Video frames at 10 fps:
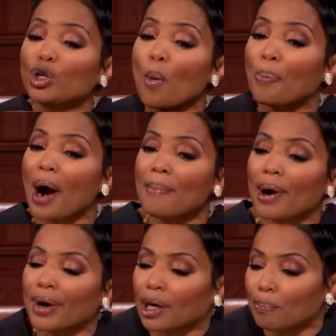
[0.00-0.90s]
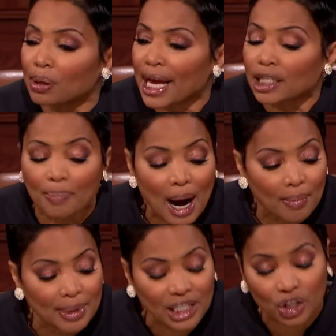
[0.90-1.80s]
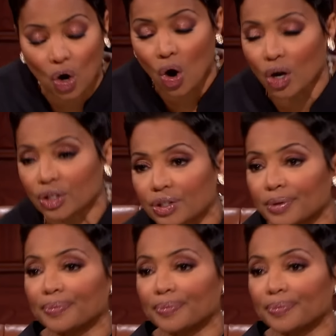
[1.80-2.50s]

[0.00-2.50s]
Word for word: your primary complaint about Ms. Doss?